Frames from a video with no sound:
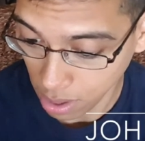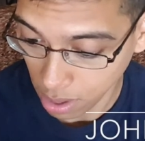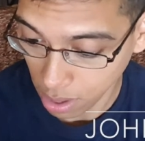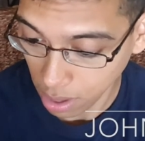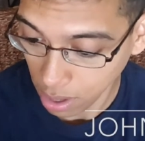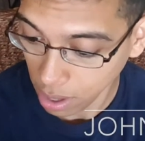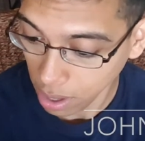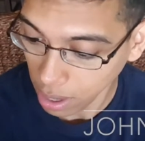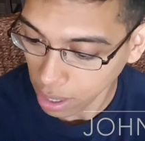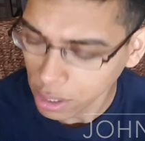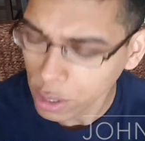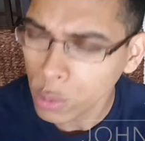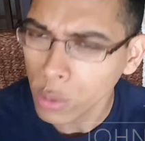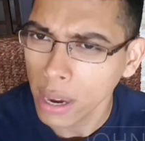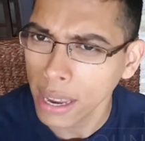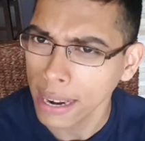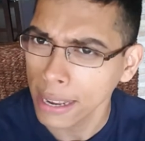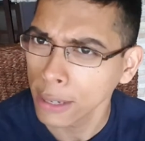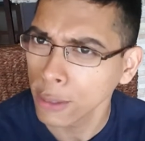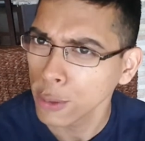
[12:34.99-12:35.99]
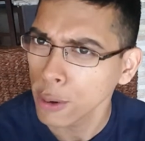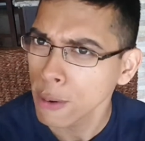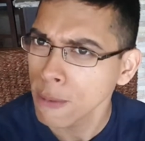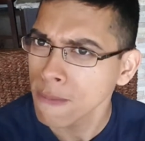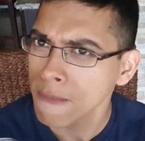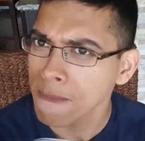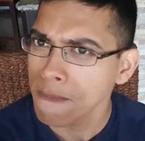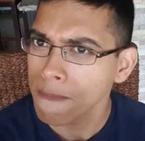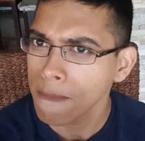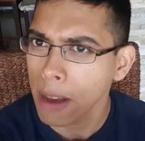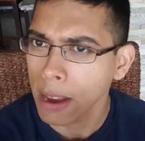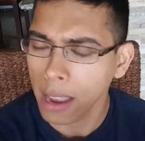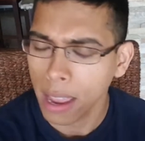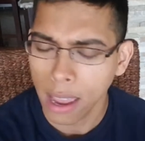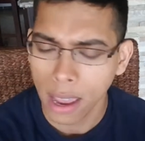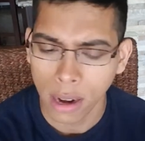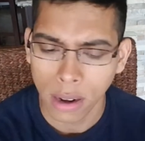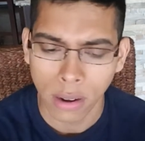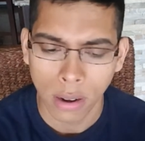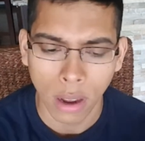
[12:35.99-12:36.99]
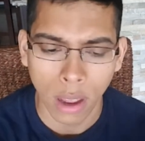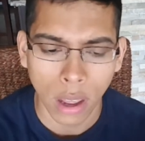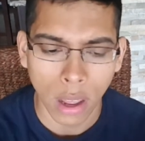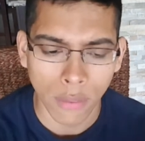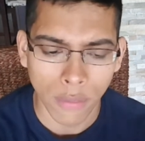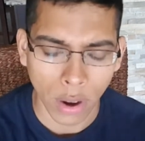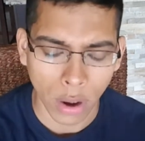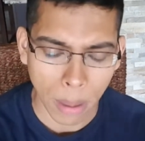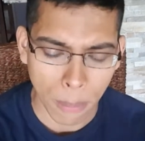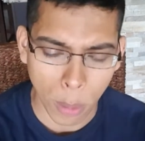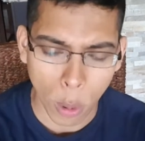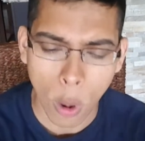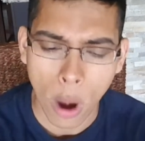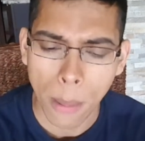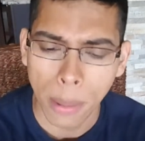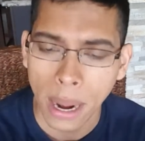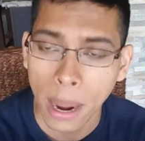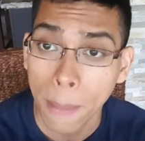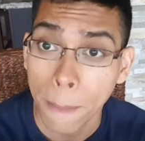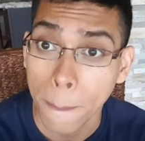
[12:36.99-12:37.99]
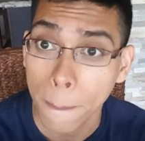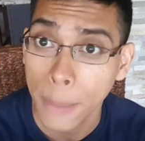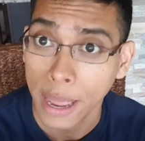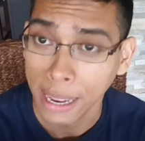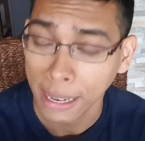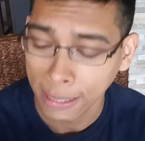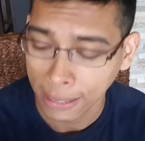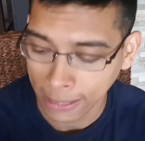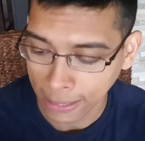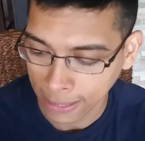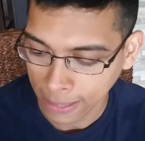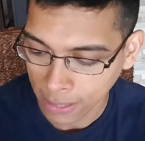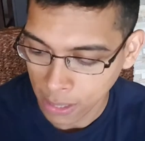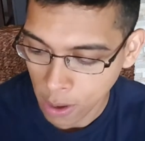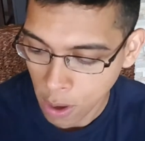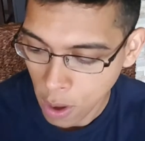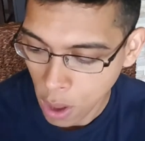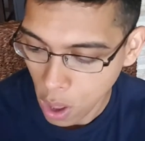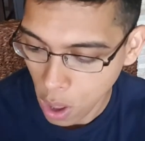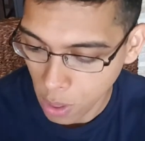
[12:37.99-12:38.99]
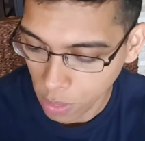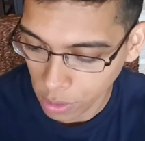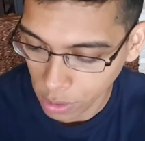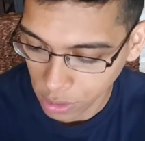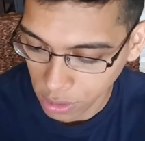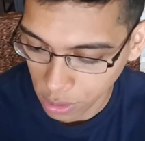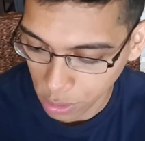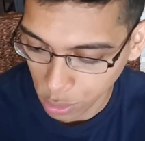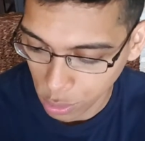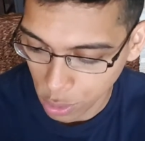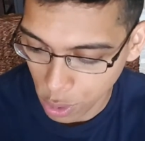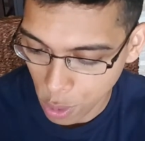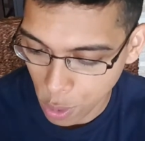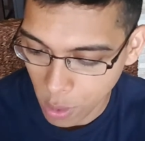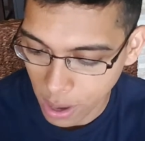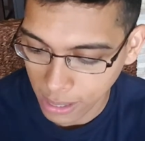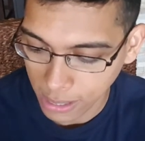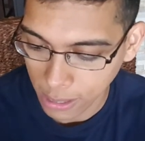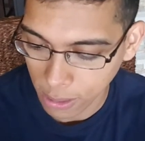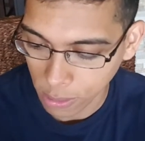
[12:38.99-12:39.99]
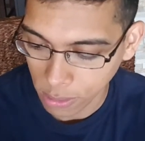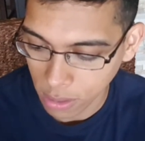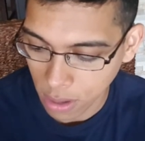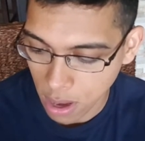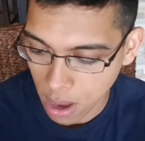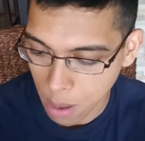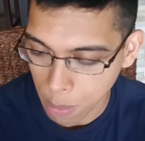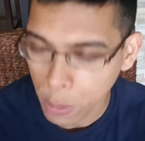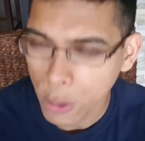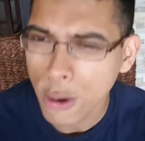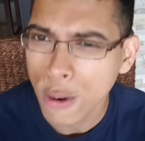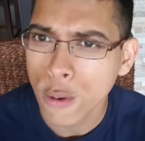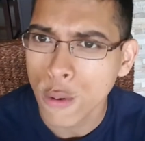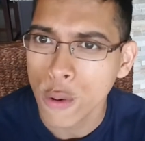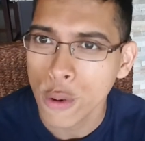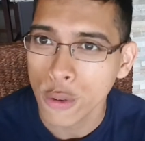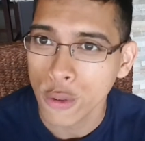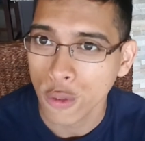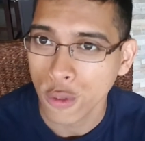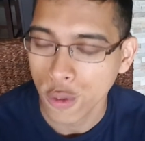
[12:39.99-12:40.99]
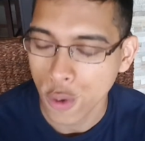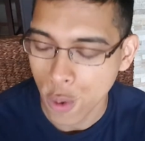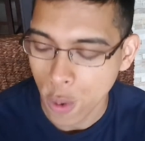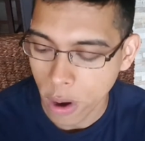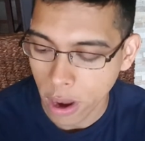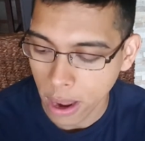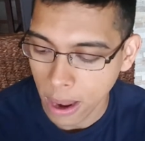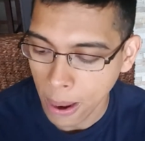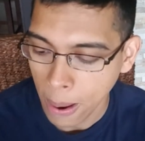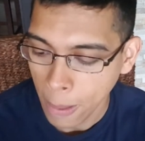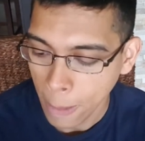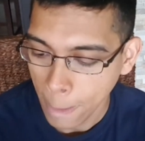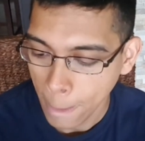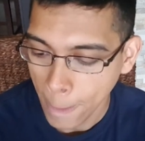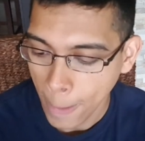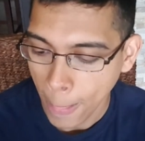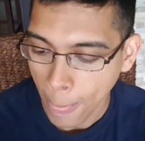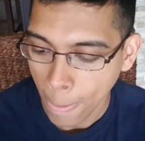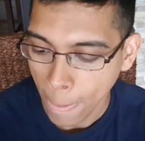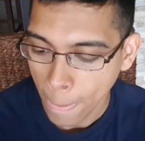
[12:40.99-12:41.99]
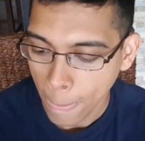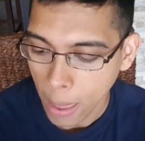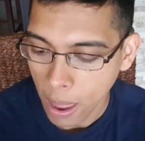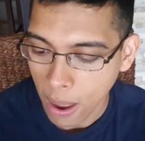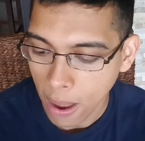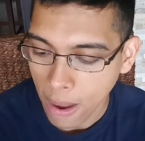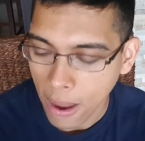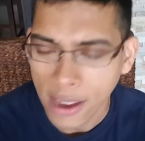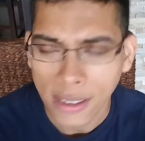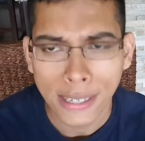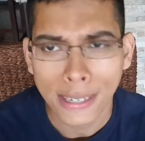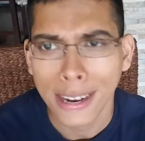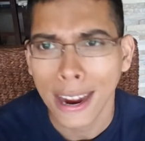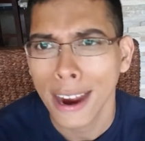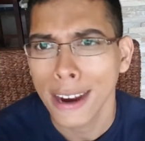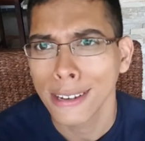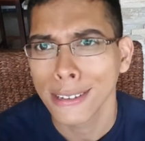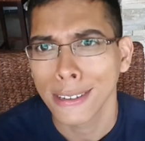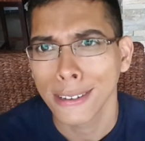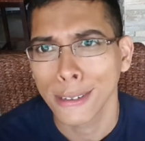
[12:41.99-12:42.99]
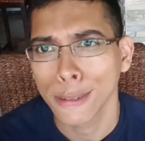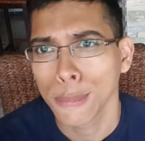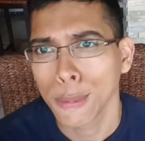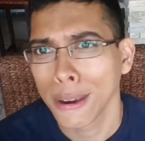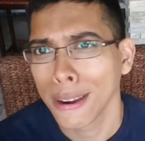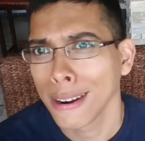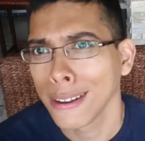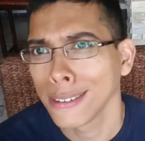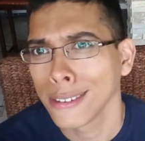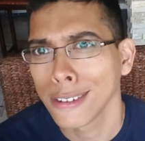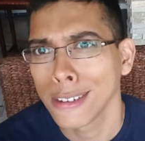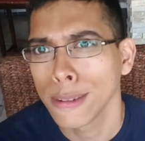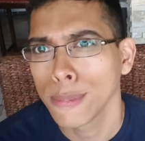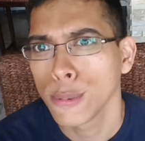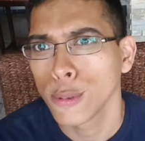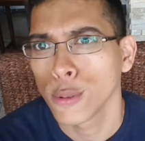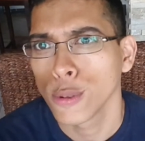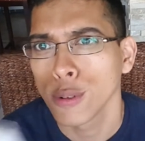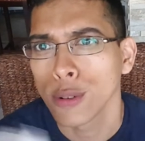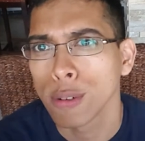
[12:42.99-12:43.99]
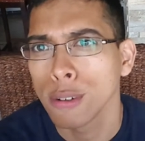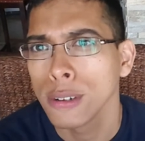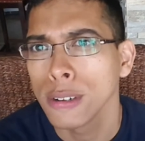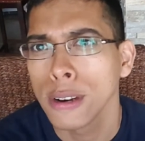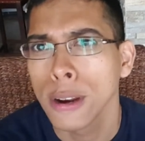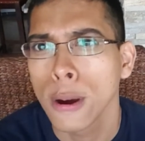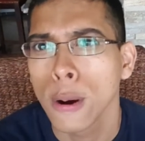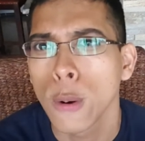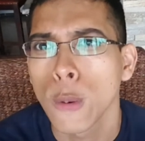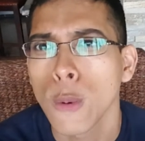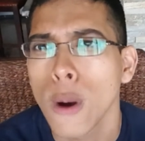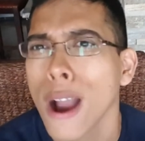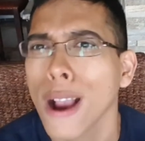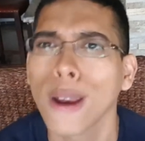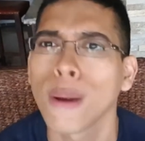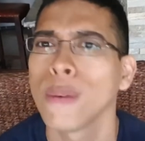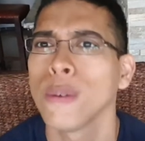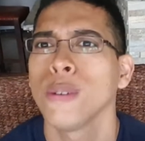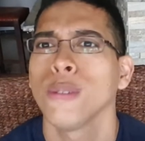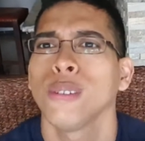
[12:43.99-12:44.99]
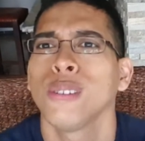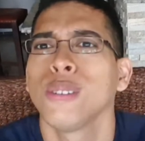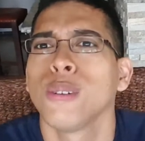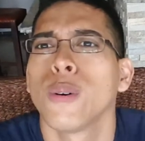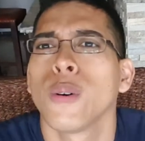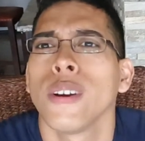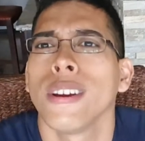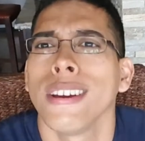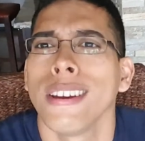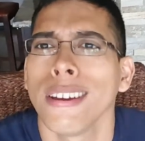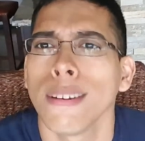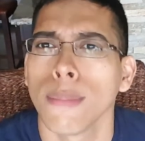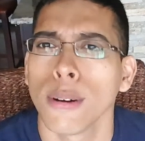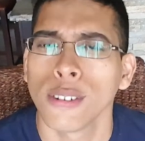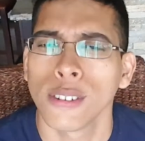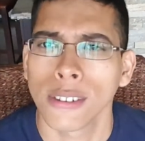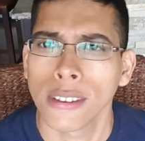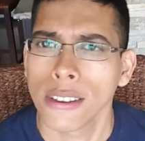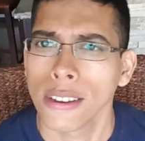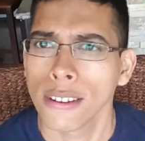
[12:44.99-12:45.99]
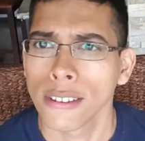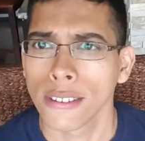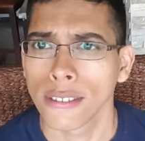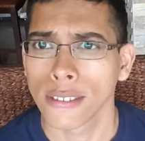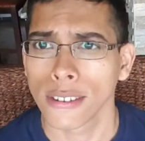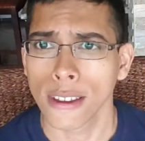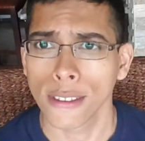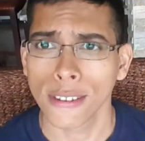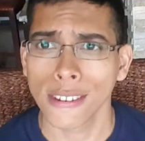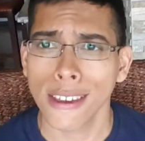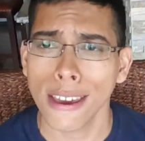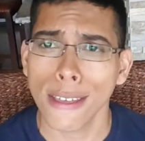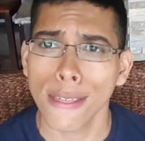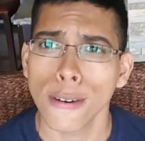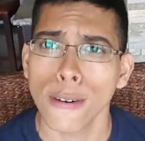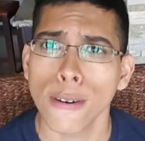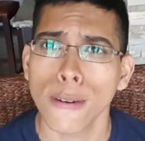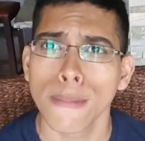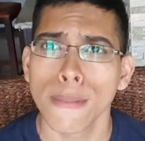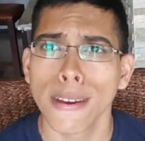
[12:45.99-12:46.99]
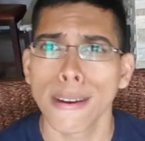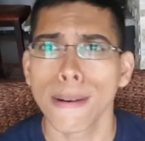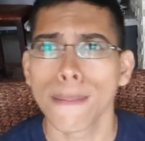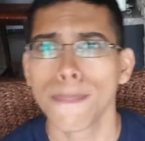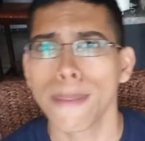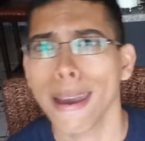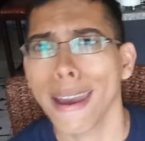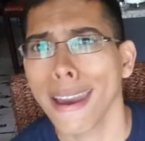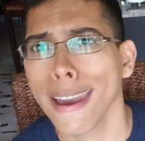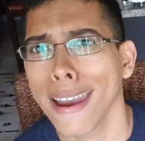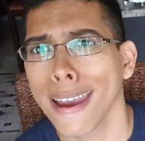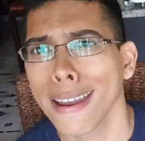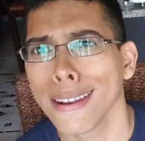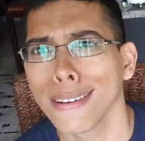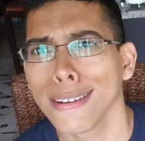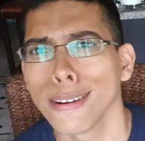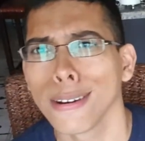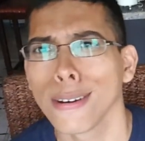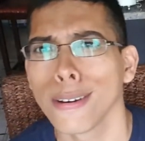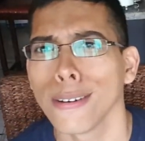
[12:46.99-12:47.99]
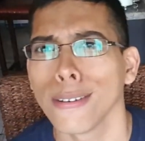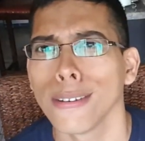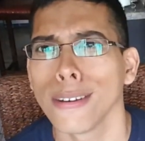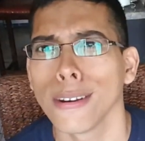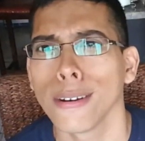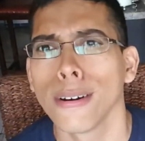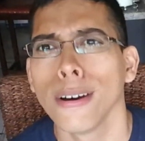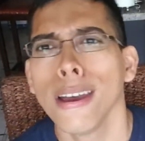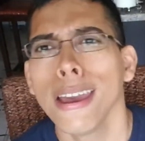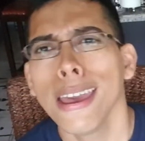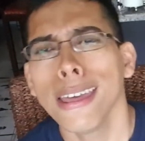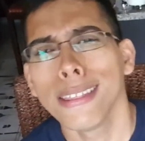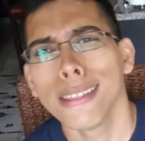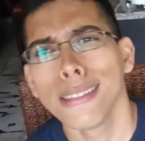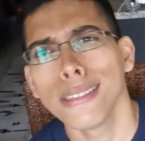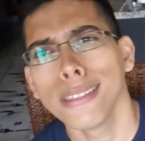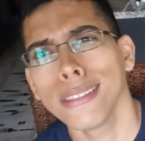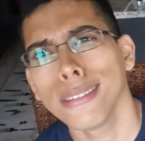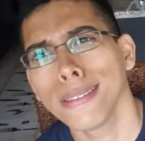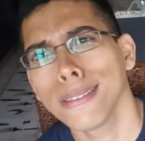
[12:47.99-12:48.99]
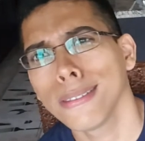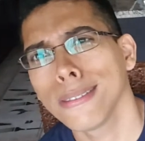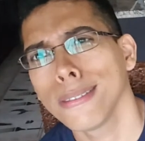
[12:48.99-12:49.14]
It has a great intro. Again, a very prominent bass. On this intro, it tells a pretty cool story. As the guys explain it, it's a typical, you know, rock and roll story. A bunch of kids get together, make a band, you know, and